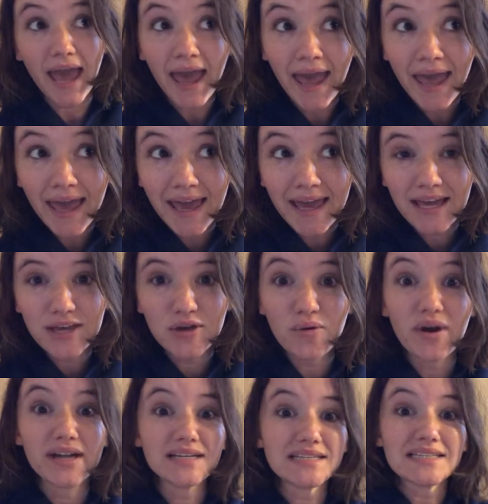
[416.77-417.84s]
hey, you
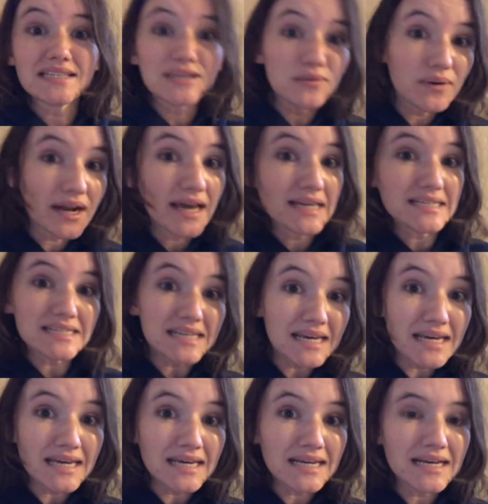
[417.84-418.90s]
wanna see what I
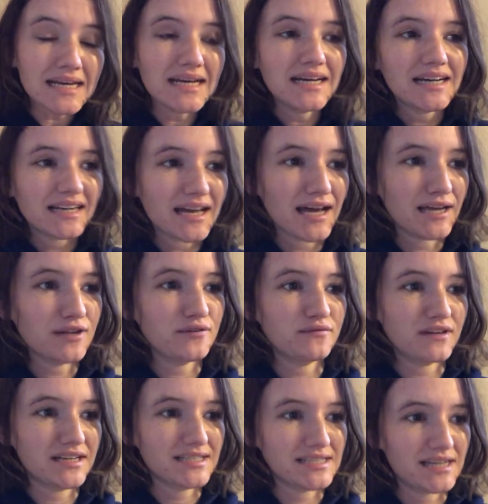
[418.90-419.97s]
did? Kind of
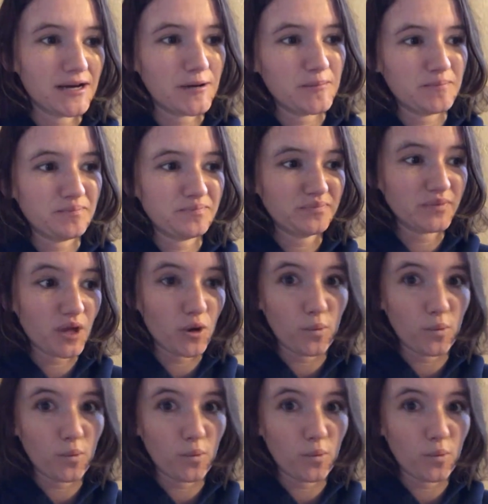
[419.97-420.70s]
as a